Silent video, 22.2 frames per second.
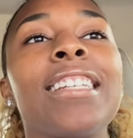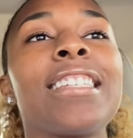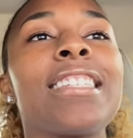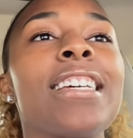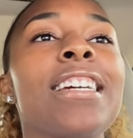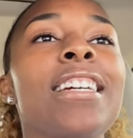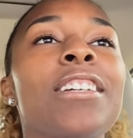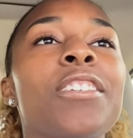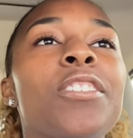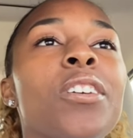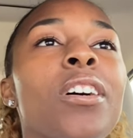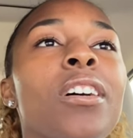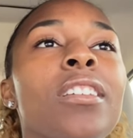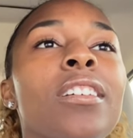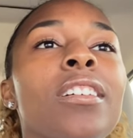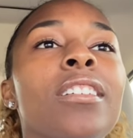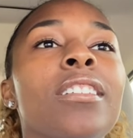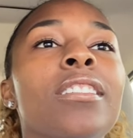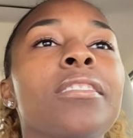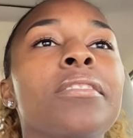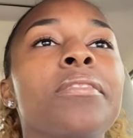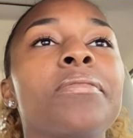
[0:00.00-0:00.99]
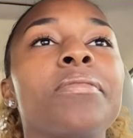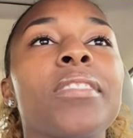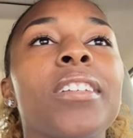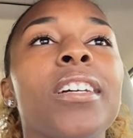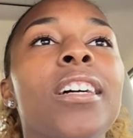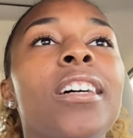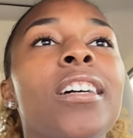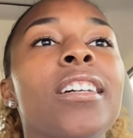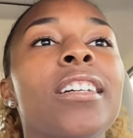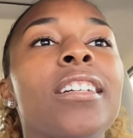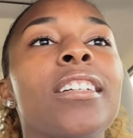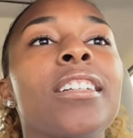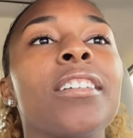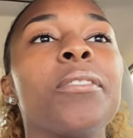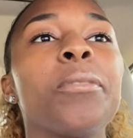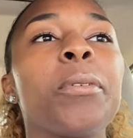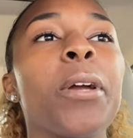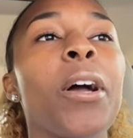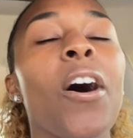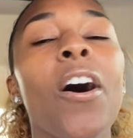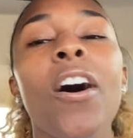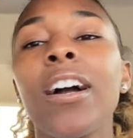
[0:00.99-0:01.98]
to see each other.
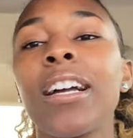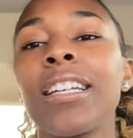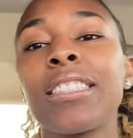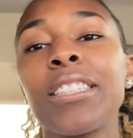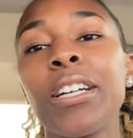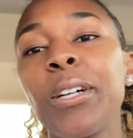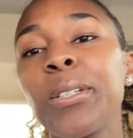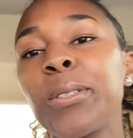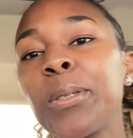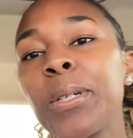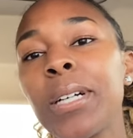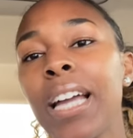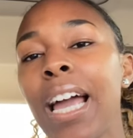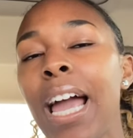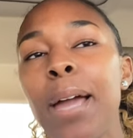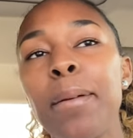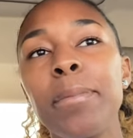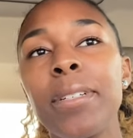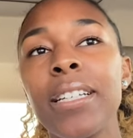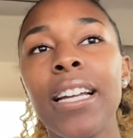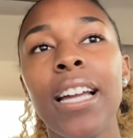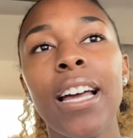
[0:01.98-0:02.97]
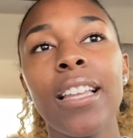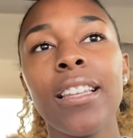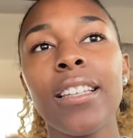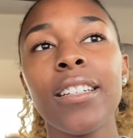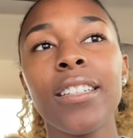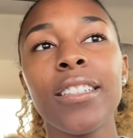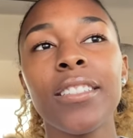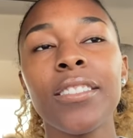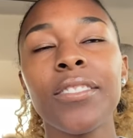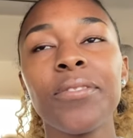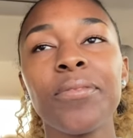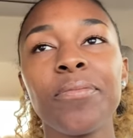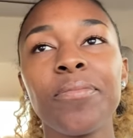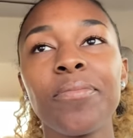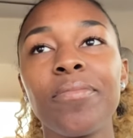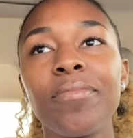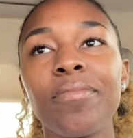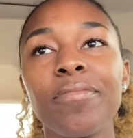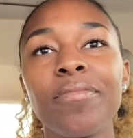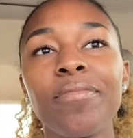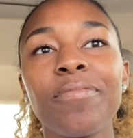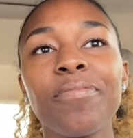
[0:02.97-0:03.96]
We all get to go to a game together.
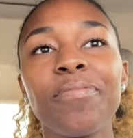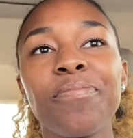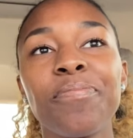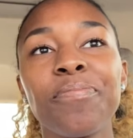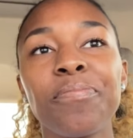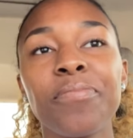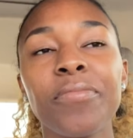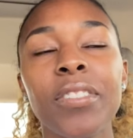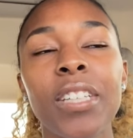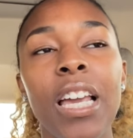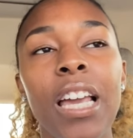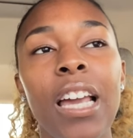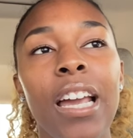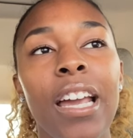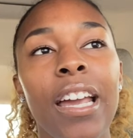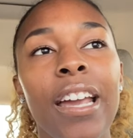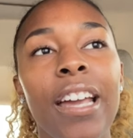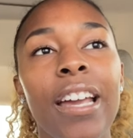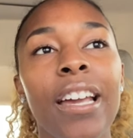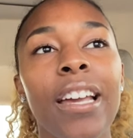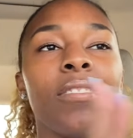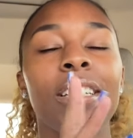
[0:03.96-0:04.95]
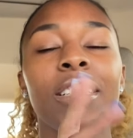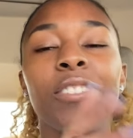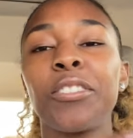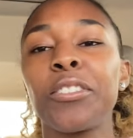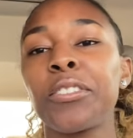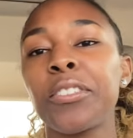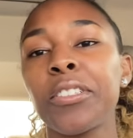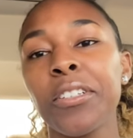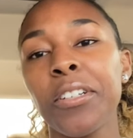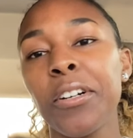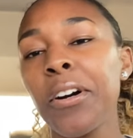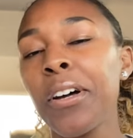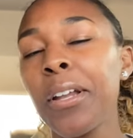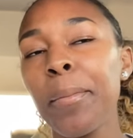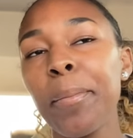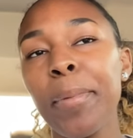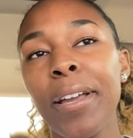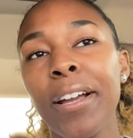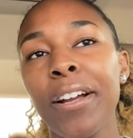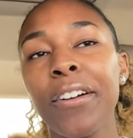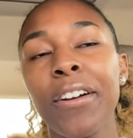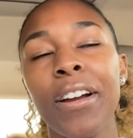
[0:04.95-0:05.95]
And it's just going to
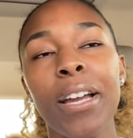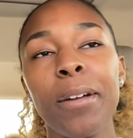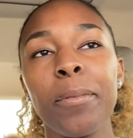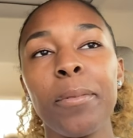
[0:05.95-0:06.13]
be a great